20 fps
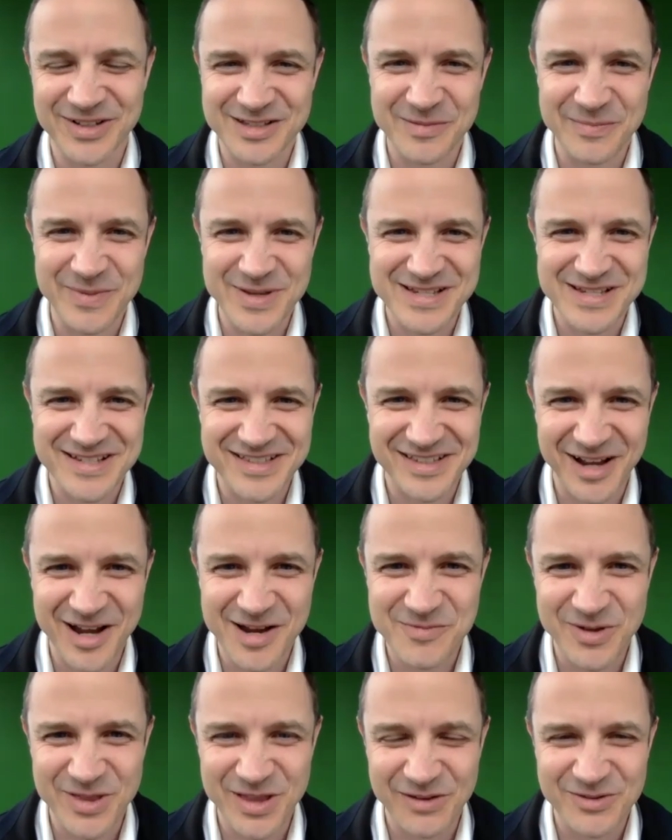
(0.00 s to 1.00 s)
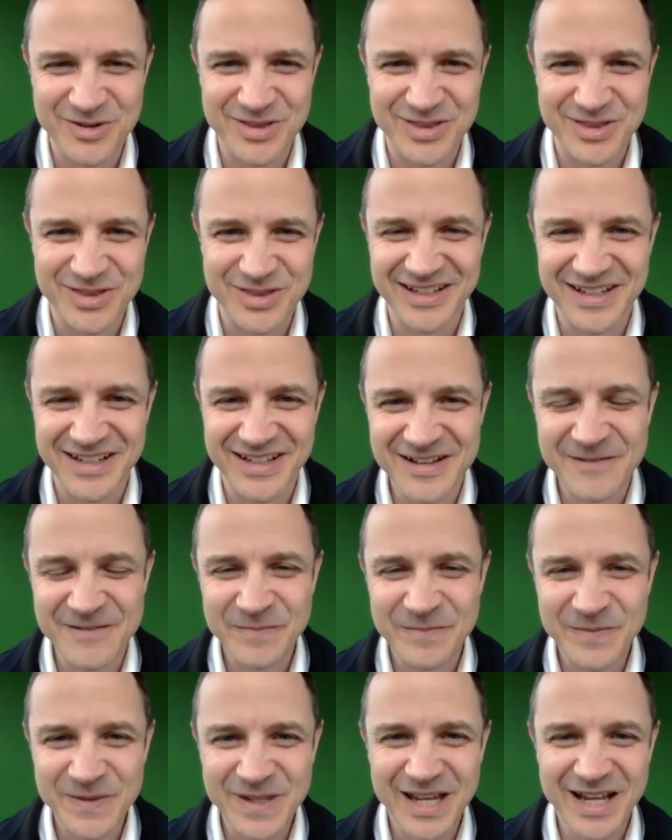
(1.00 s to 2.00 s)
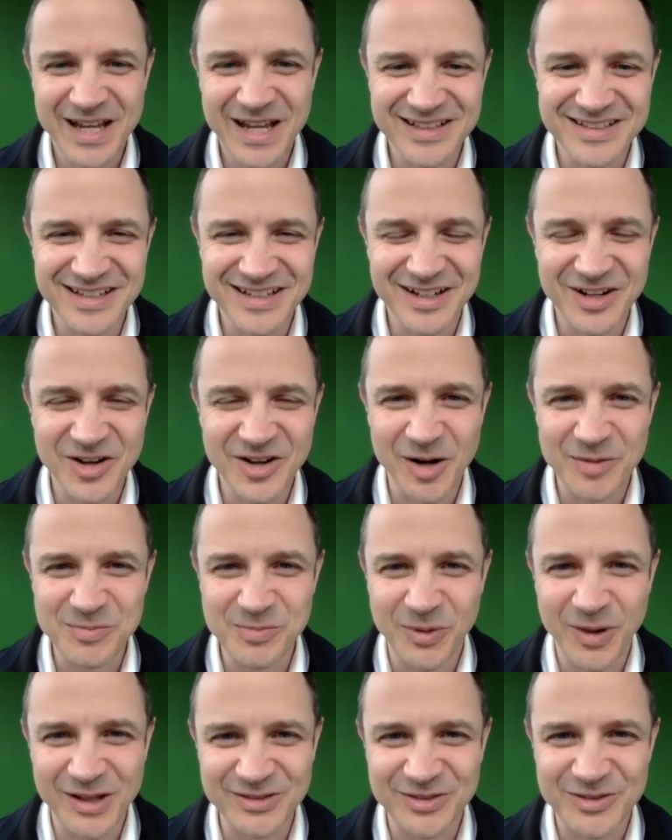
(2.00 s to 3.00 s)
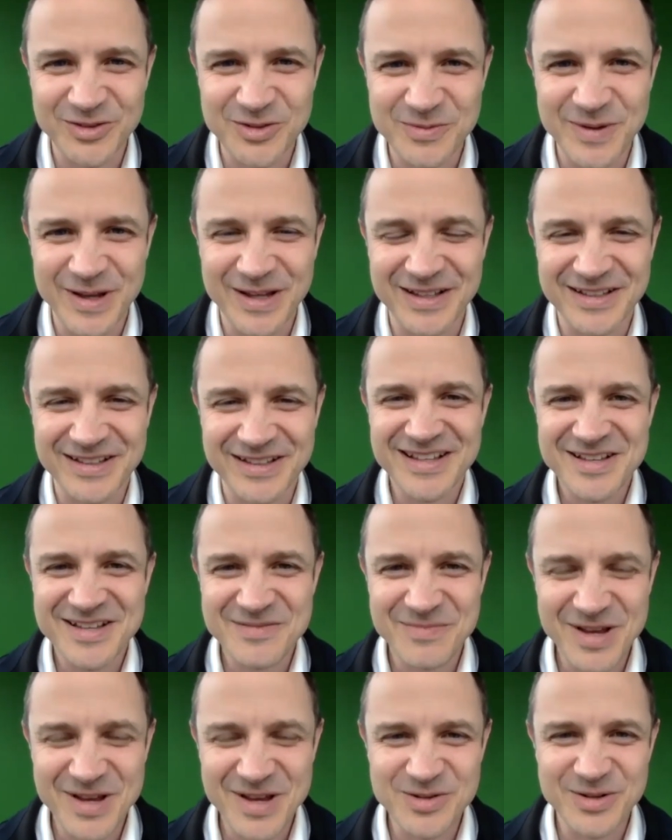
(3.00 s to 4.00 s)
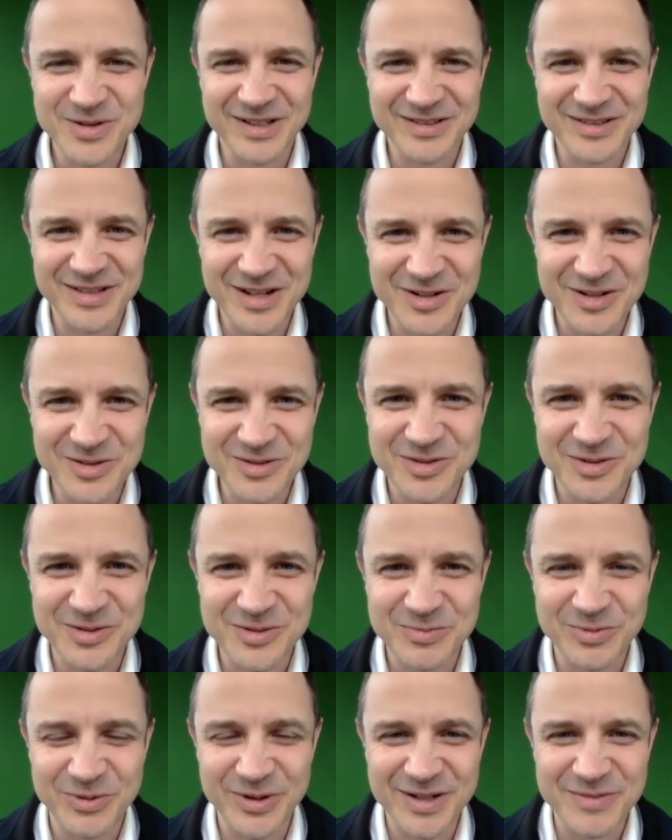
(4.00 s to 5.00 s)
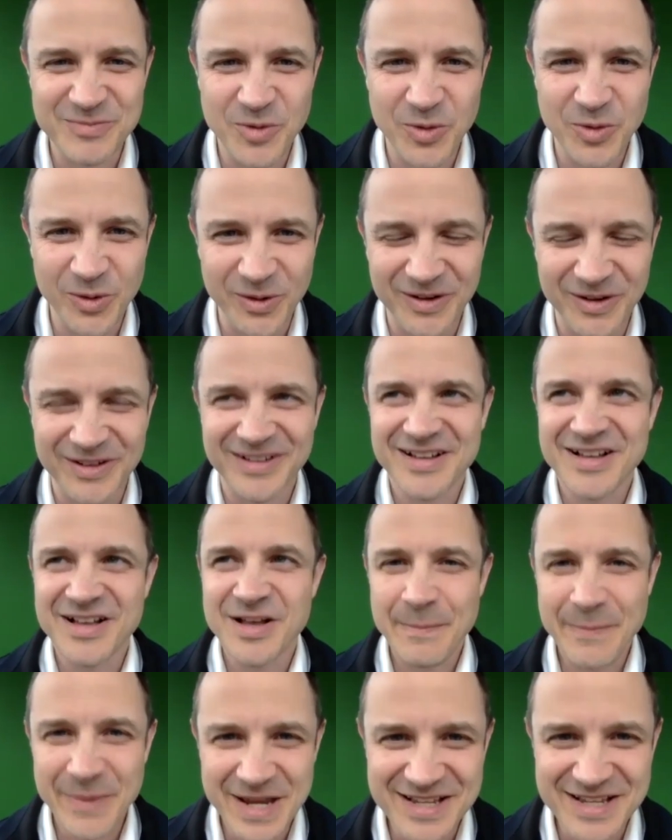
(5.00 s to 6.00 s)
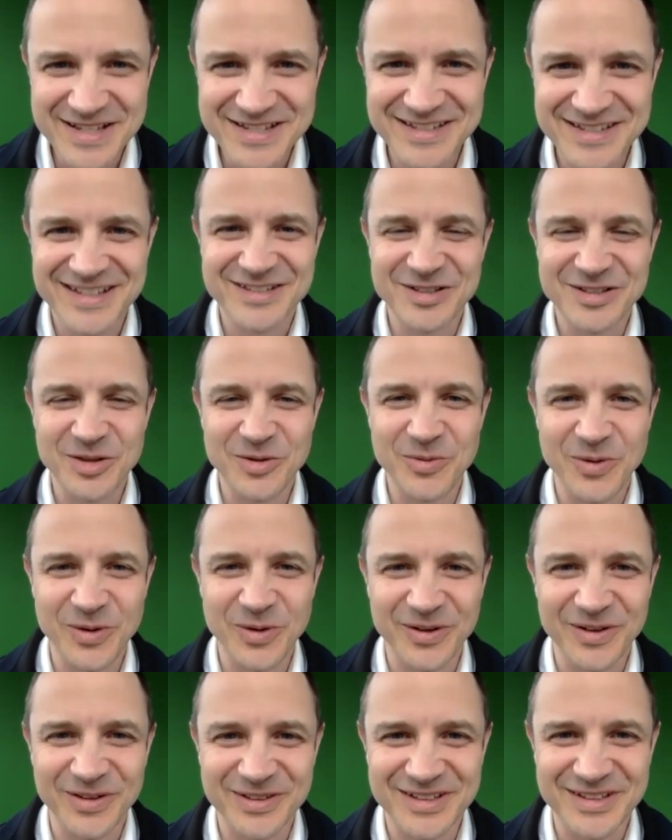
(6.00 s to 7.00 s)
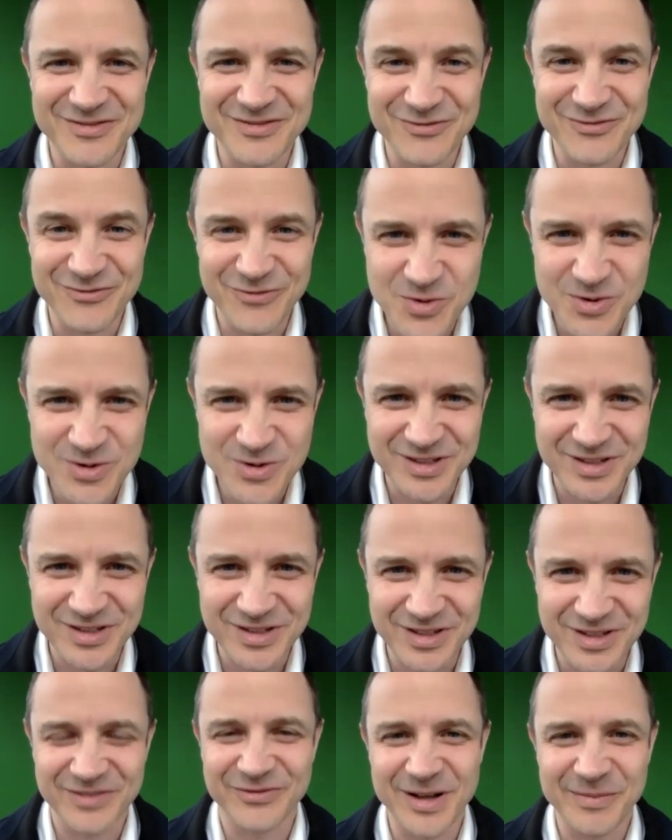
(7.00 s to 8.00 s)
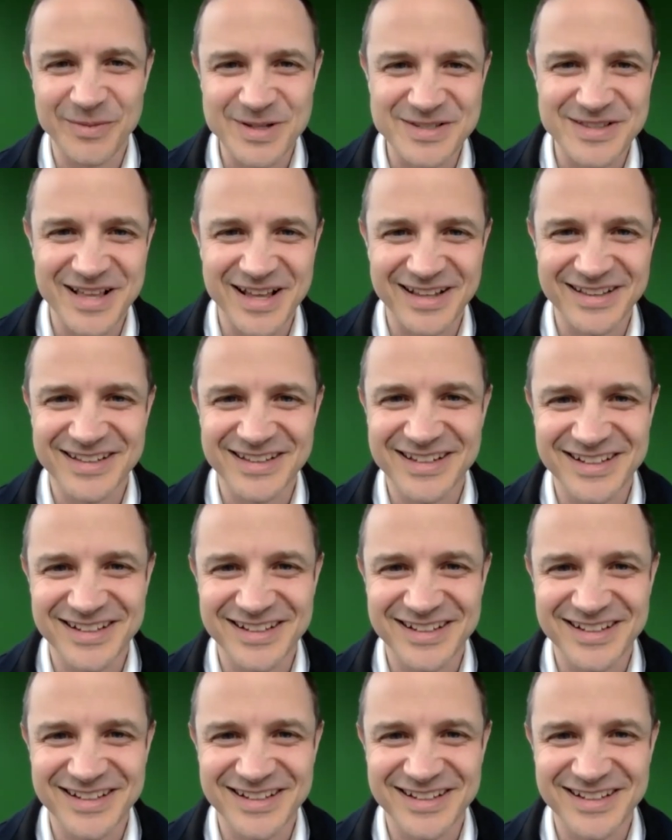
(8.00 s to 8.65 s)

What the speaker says: a busy time with everything. And God bless you. May you continue to bring more peace into the world and food to families that need